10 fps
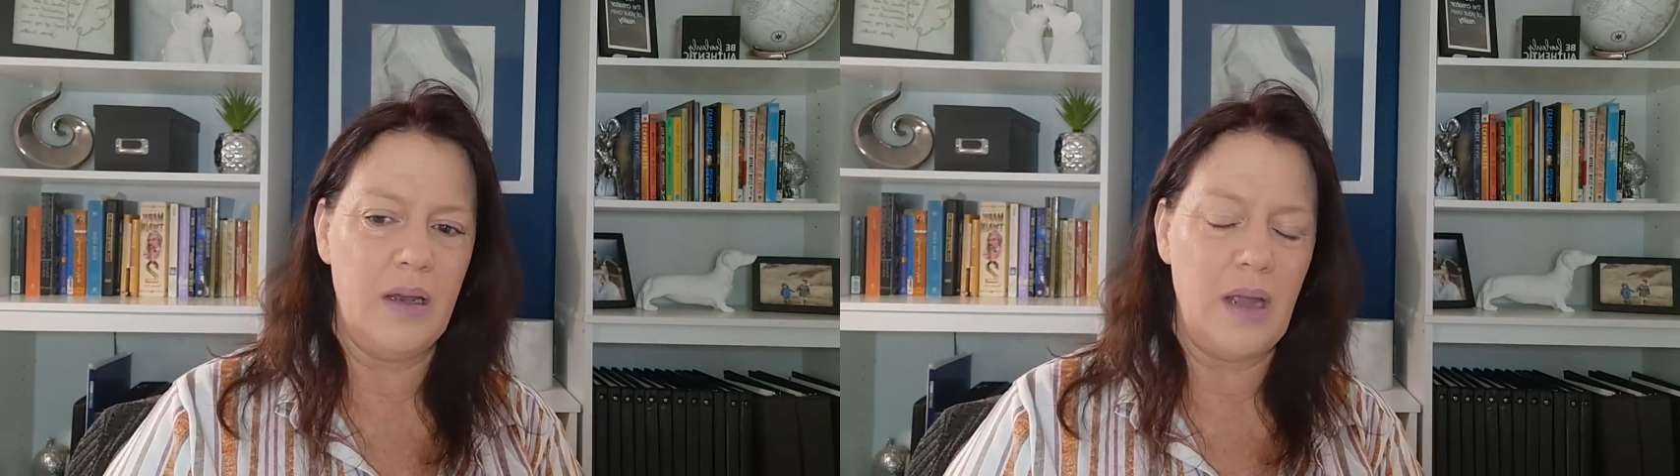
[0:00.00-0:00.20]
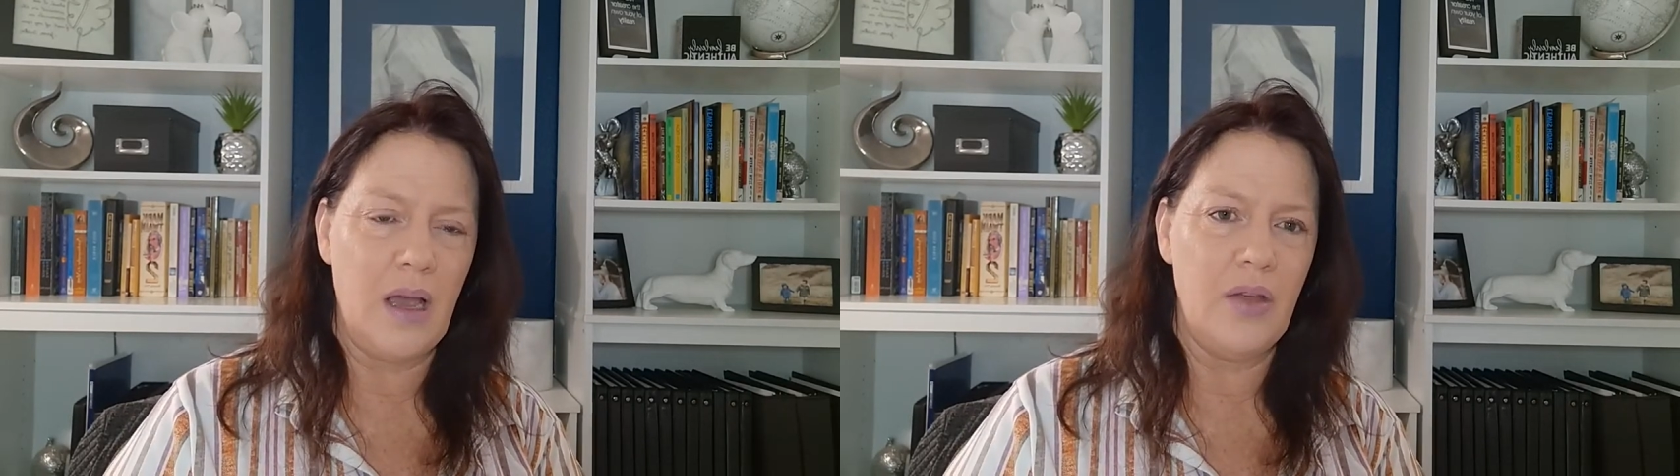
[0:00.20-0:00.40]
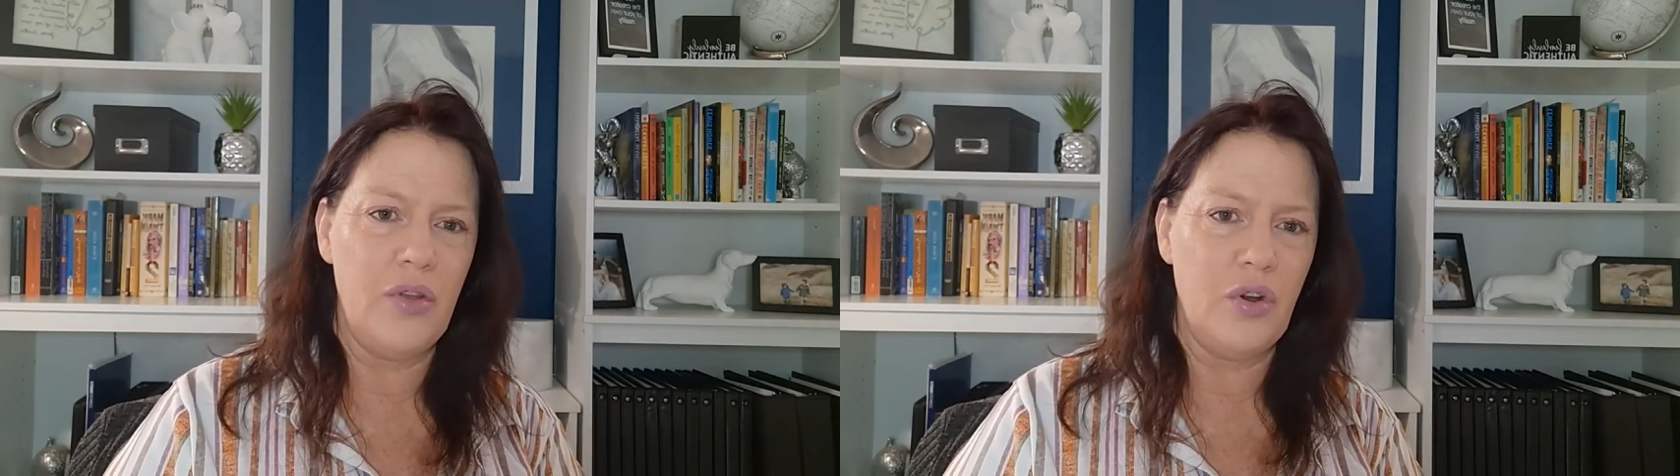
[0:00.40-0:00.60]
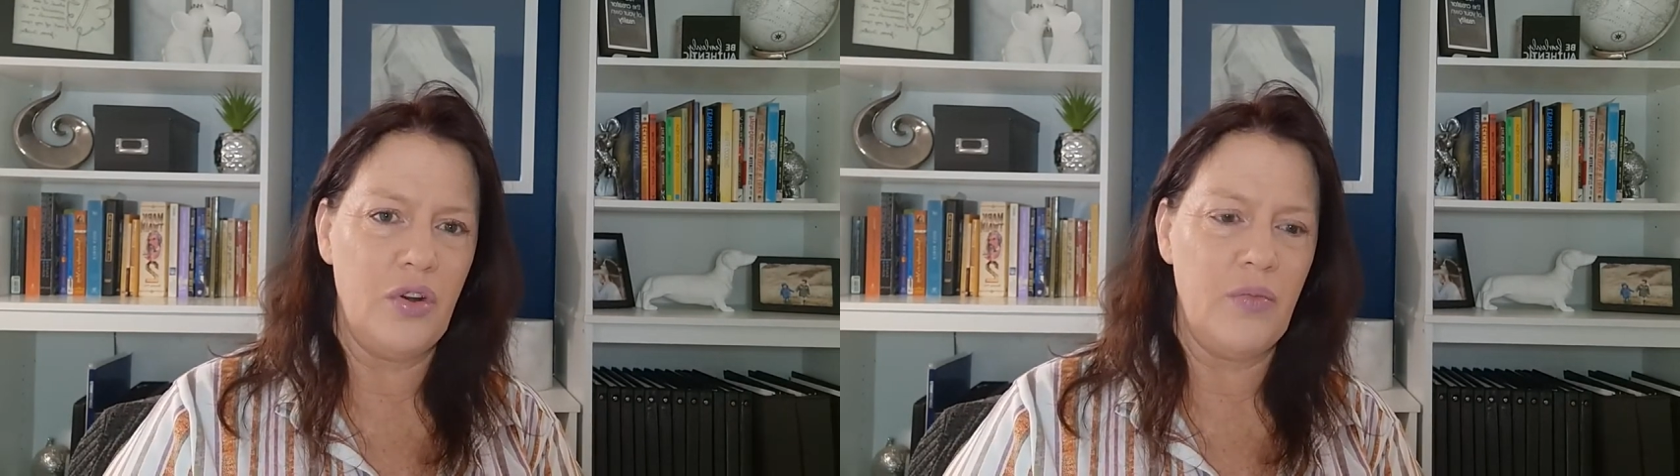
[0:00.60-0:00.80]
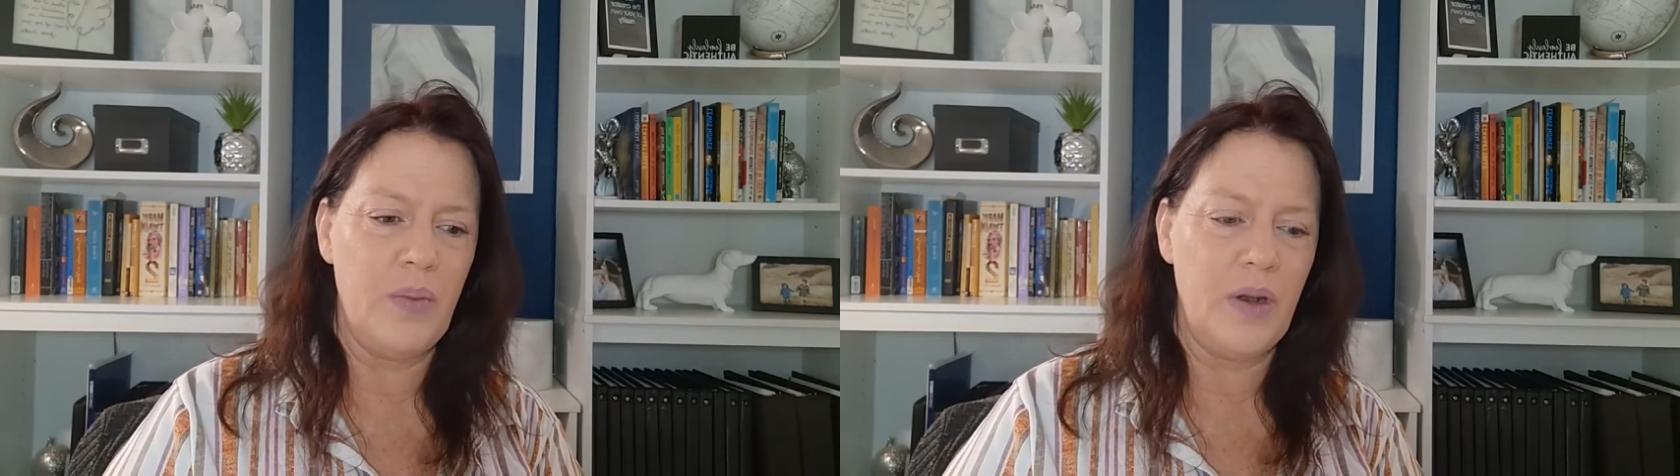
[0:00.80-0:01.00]
yeah,
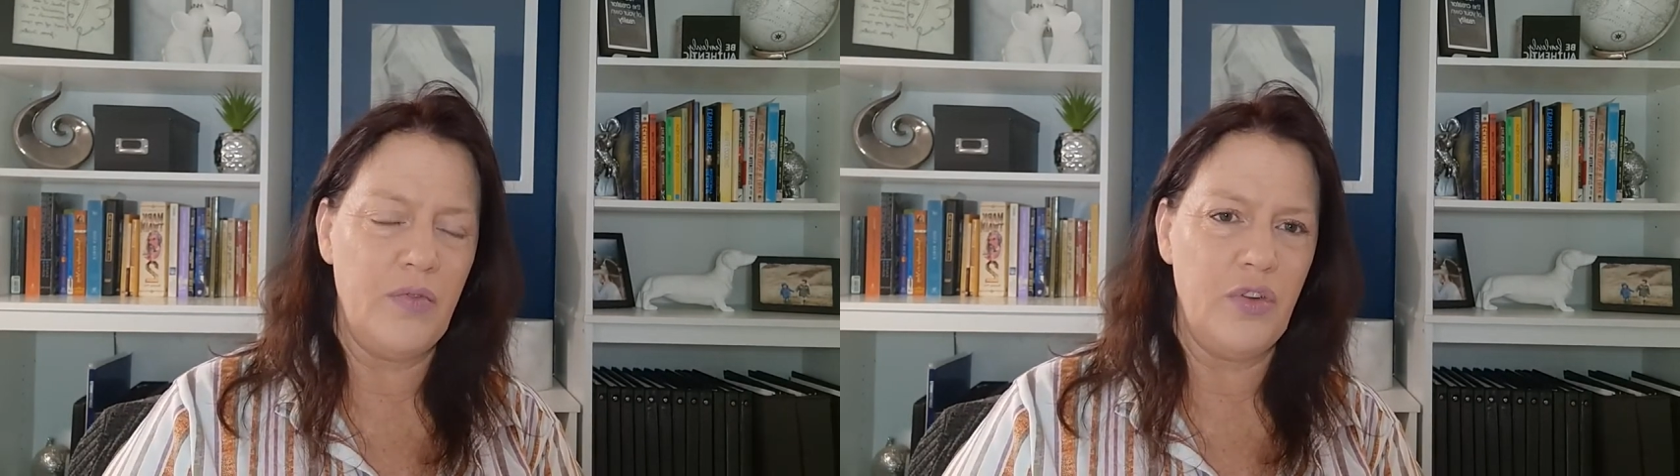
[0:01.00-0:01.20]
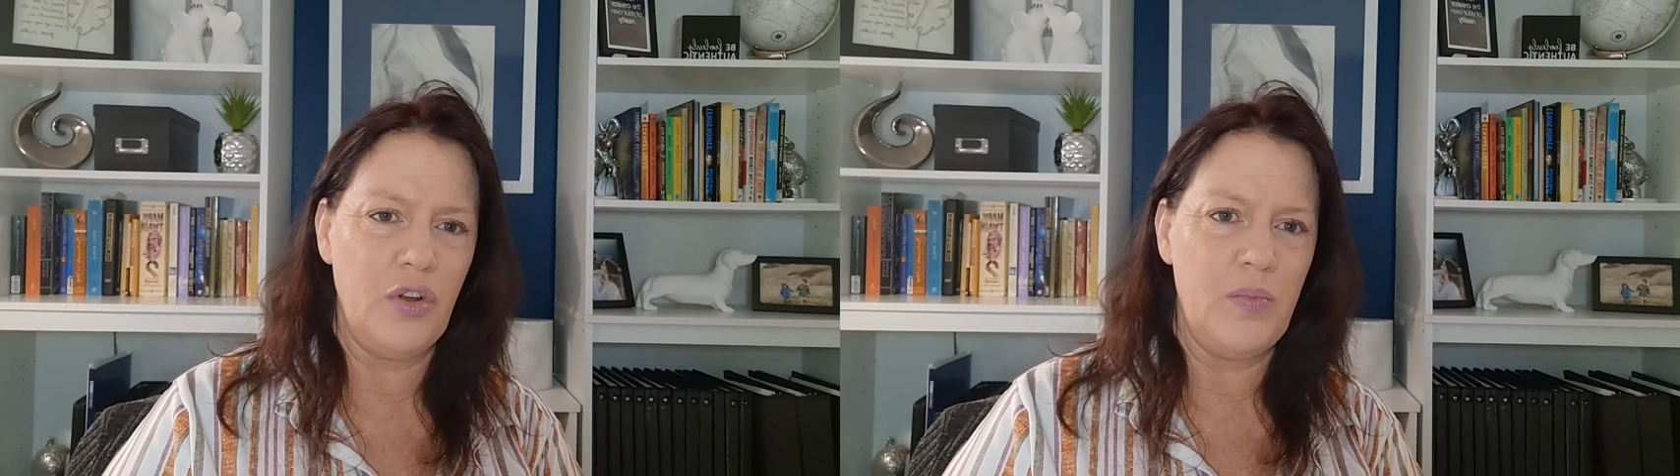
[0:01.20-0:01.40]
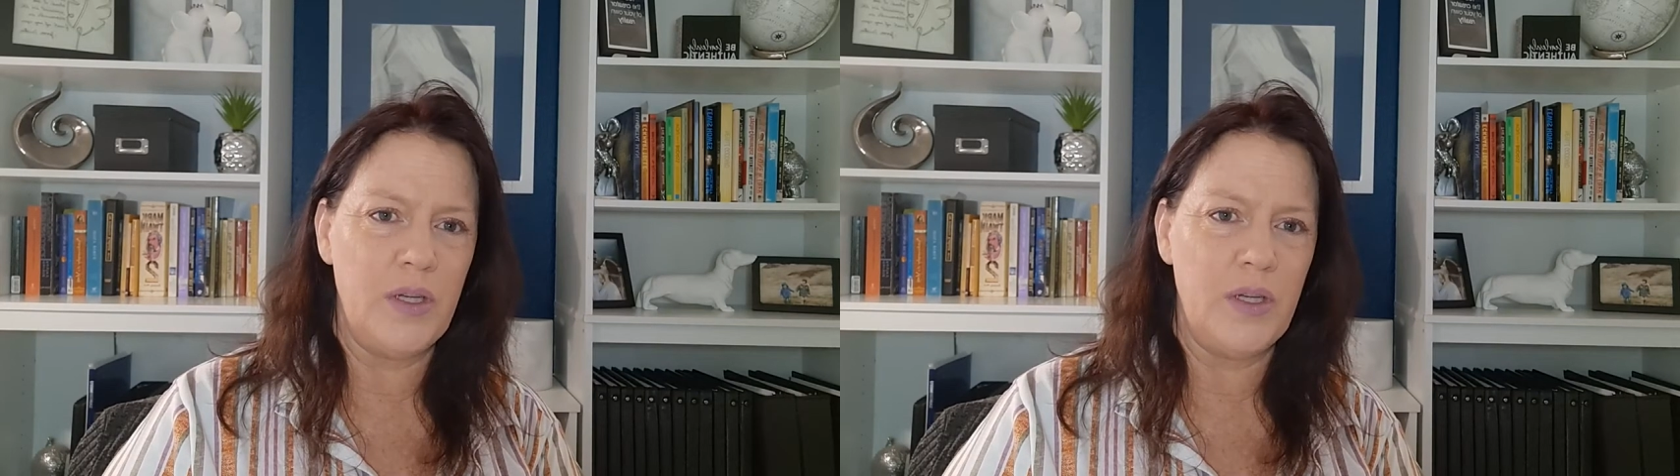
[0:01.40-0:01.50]
there have been a few of